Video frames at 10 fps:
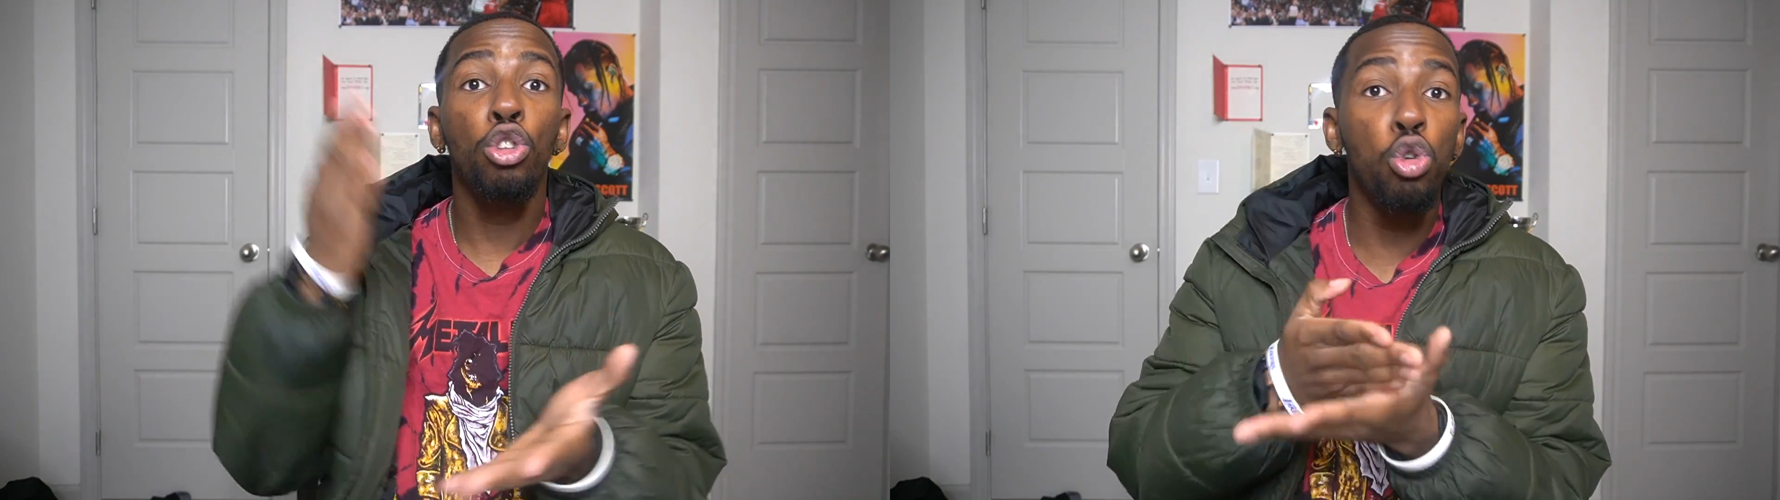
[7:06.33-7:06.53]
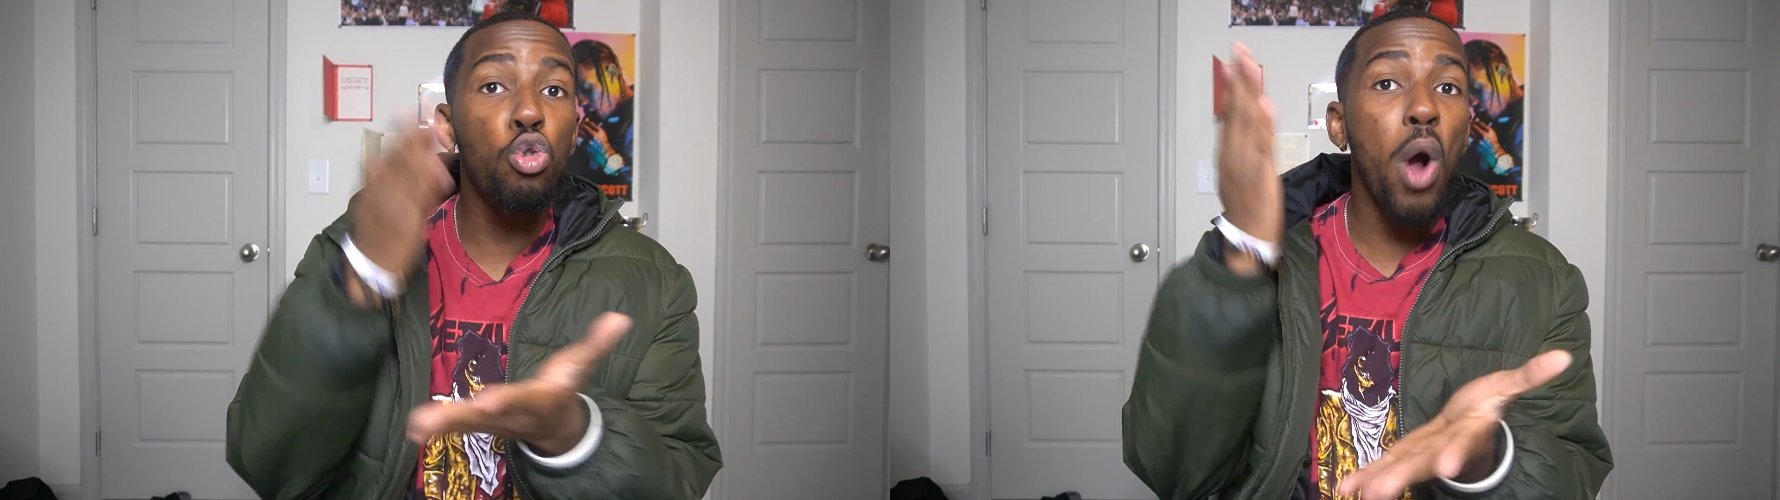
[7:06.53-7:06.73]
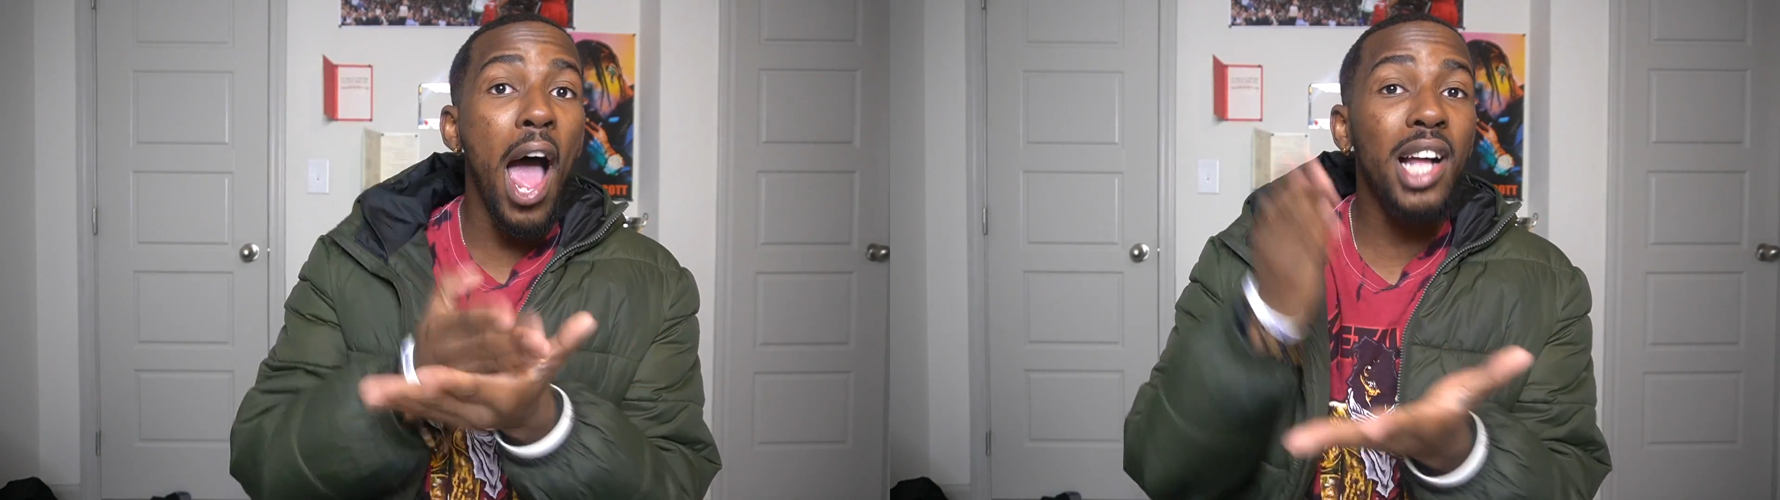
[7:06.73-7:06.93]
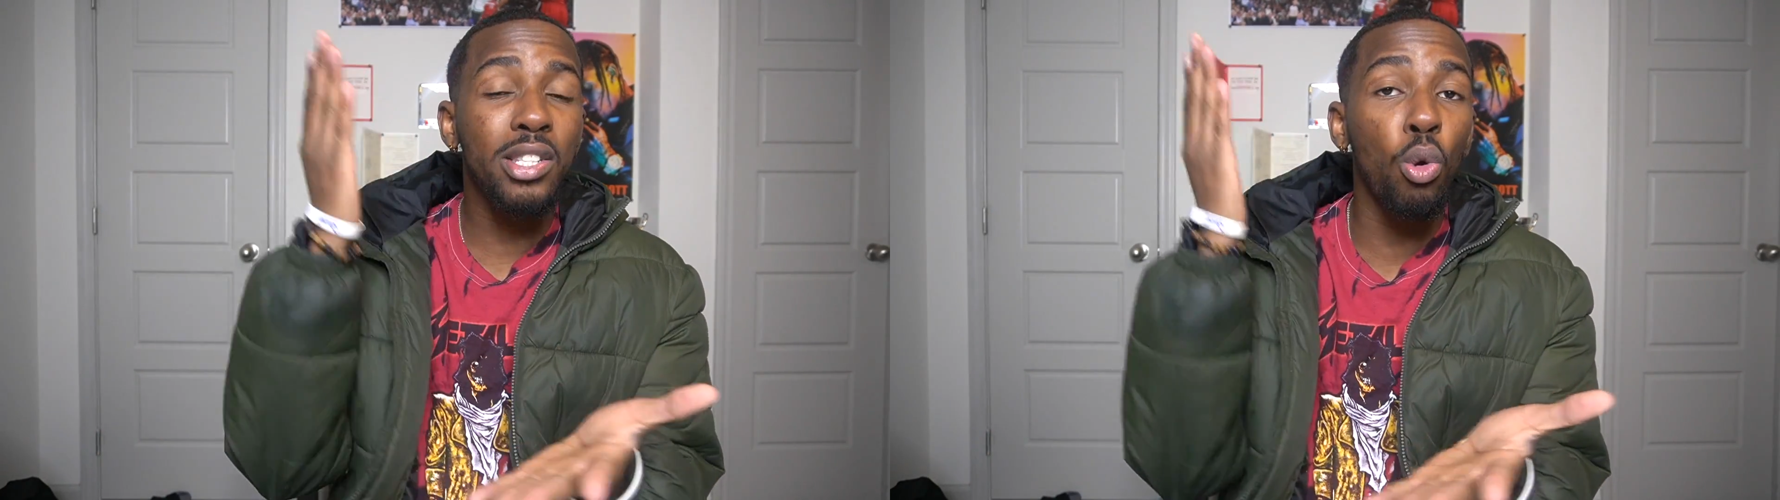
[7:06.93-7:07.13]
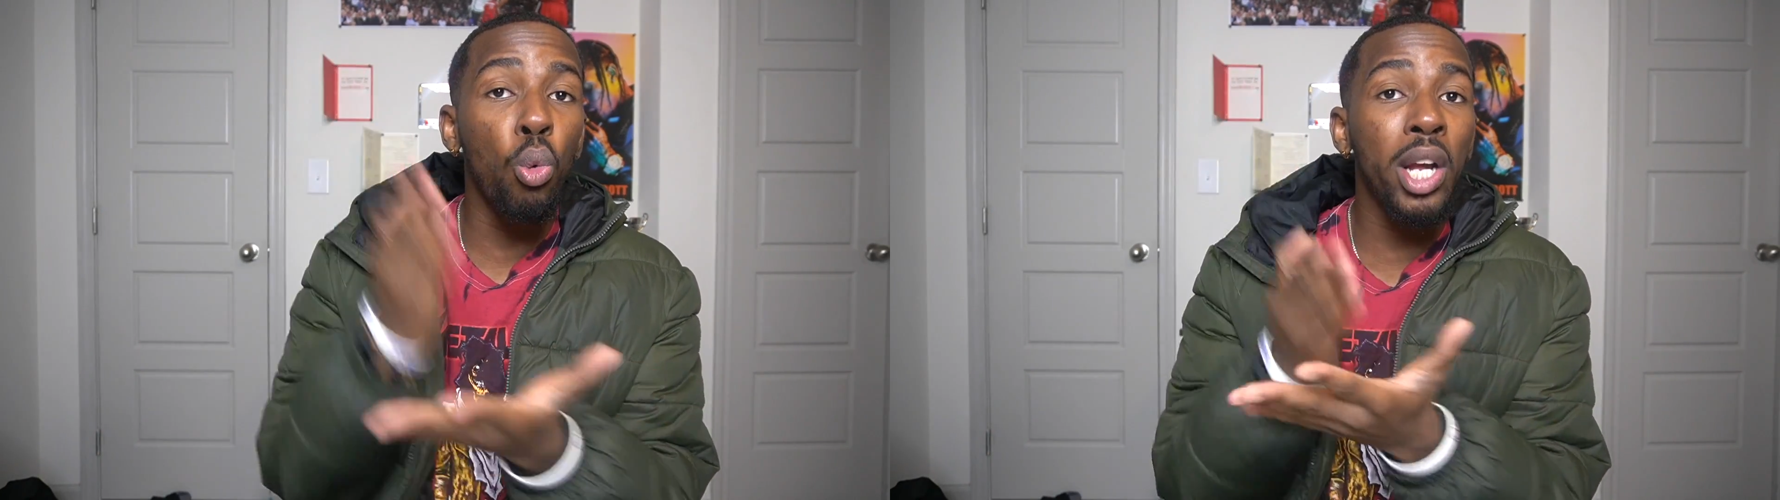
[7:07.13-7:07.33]
You had
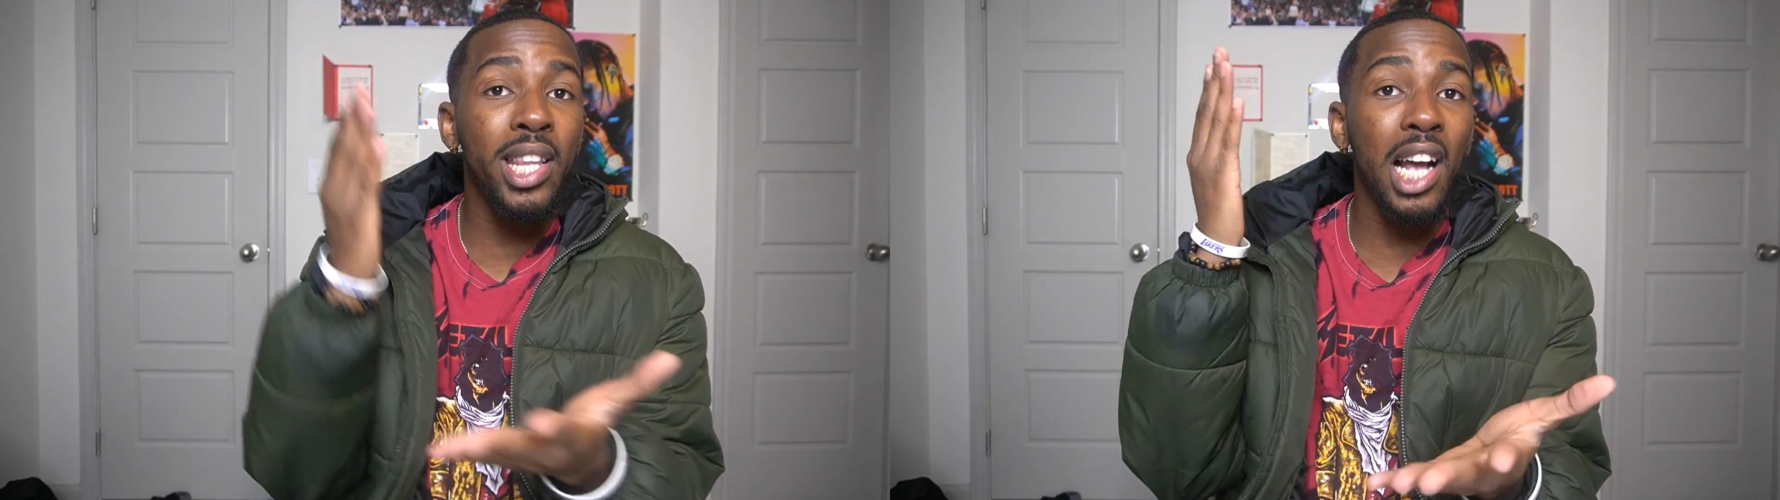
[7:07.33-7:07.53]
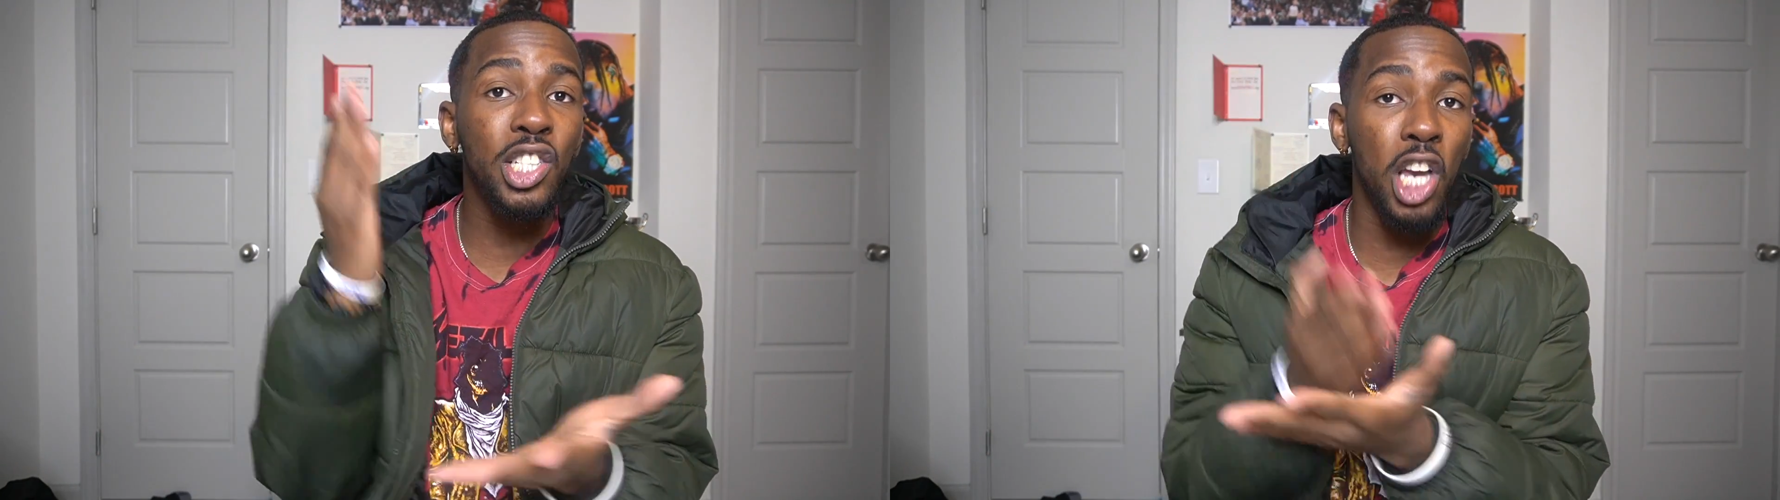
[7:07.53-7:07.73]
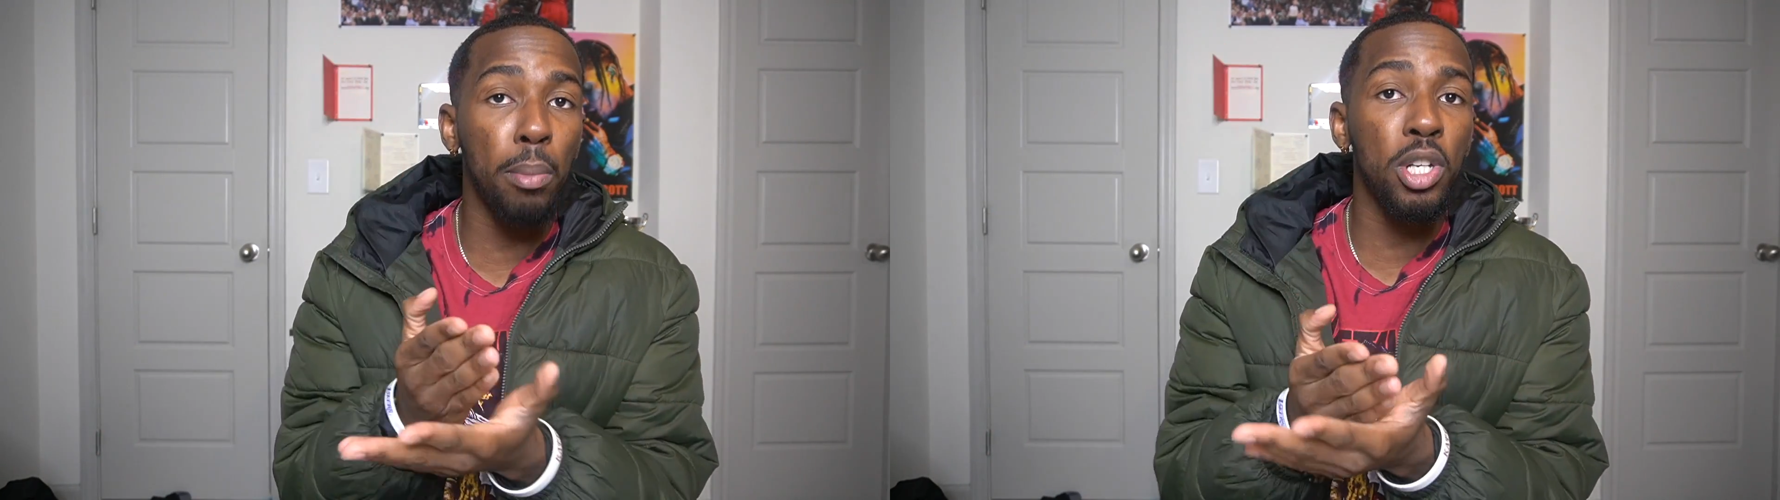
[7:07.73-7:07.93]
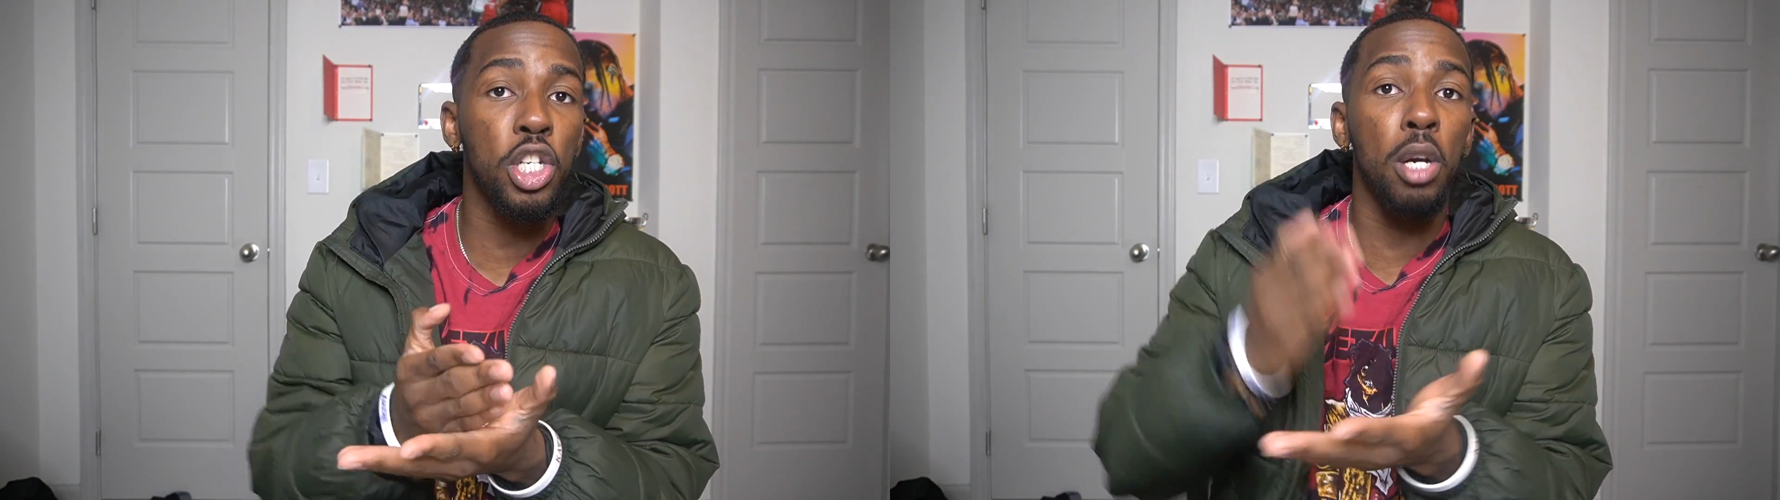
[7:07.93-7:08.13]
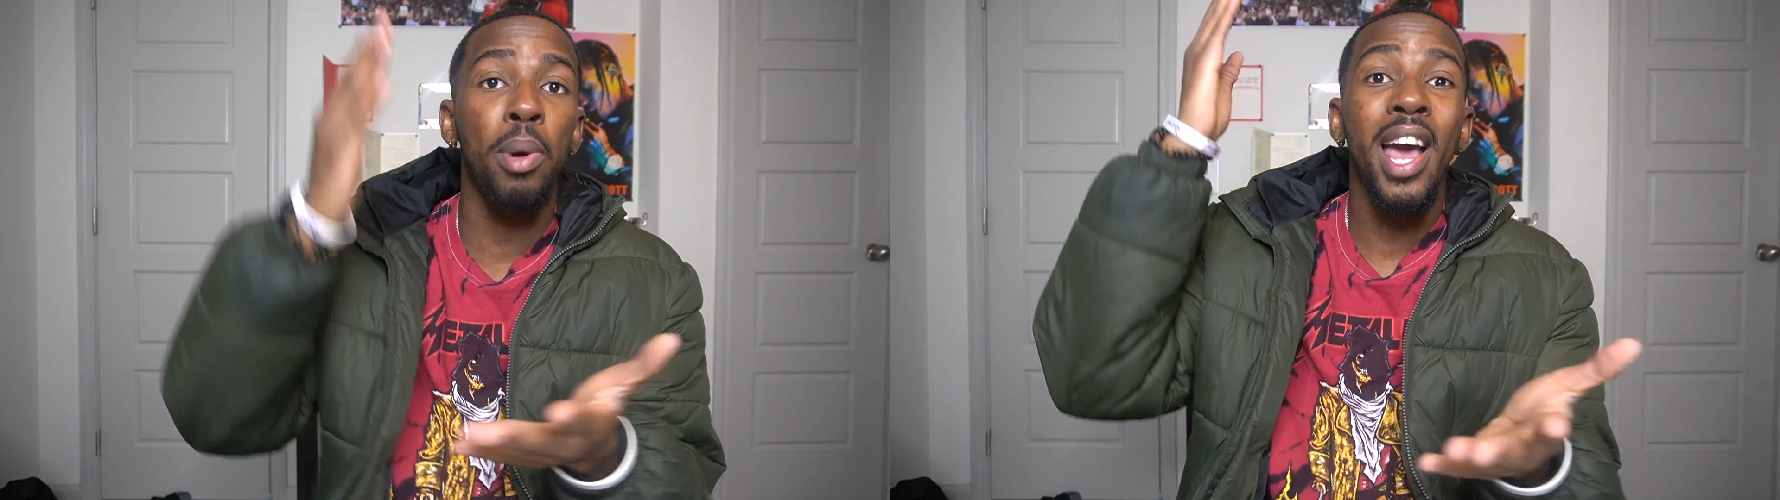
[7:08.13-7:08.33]
to win that
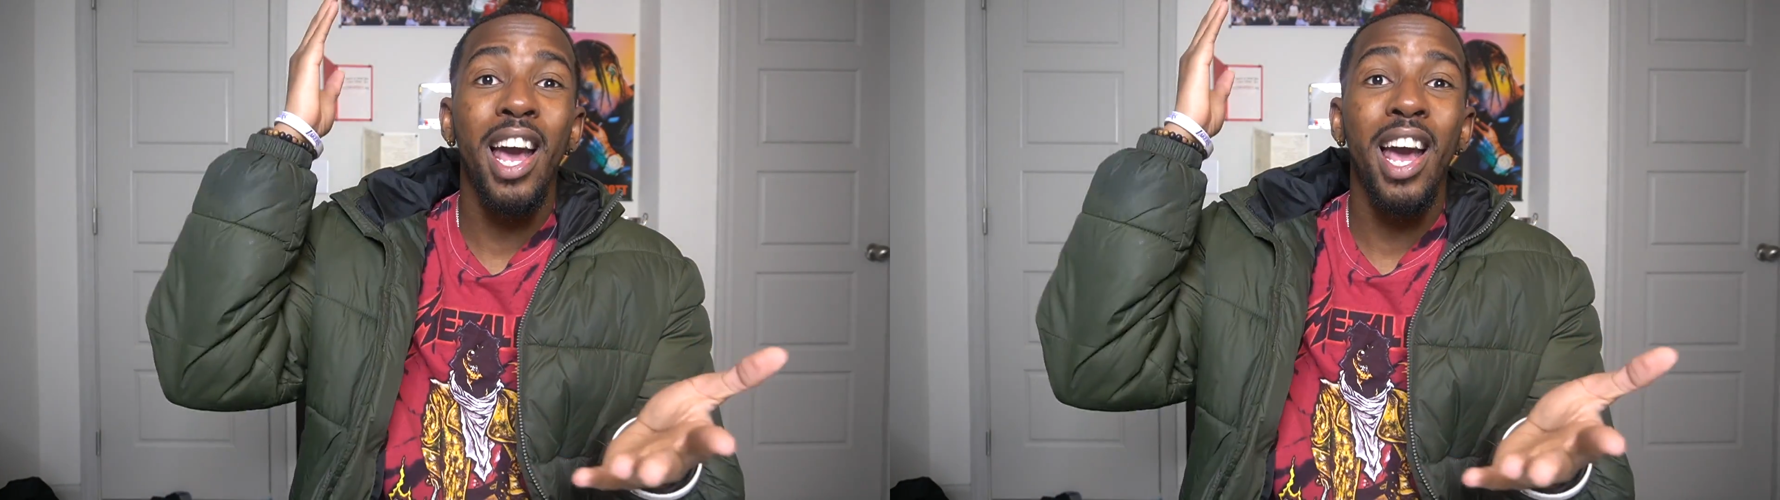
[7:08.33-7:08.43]
championship